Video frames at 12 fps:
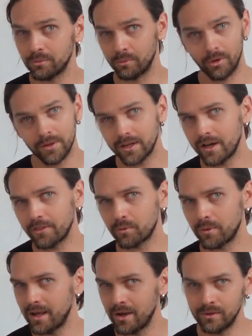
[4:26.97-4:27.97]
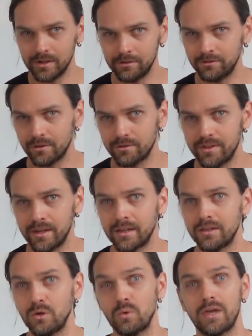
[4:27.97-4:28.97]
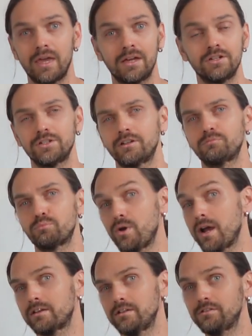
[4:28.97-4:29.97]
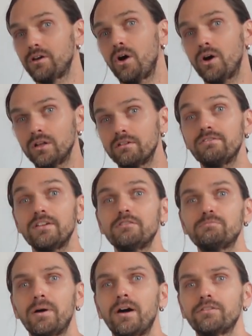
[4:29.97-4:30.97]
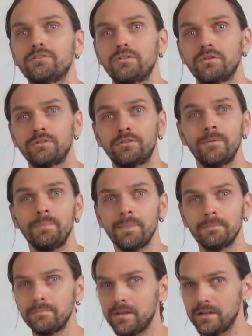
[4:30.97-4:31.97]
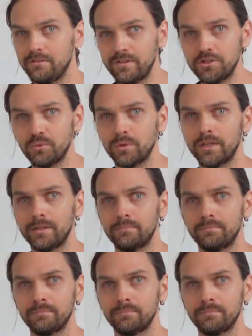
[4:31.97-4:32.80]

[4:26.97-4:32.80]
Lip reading: rolling on the ground isn't your thing, you can just practice all of these postures individually.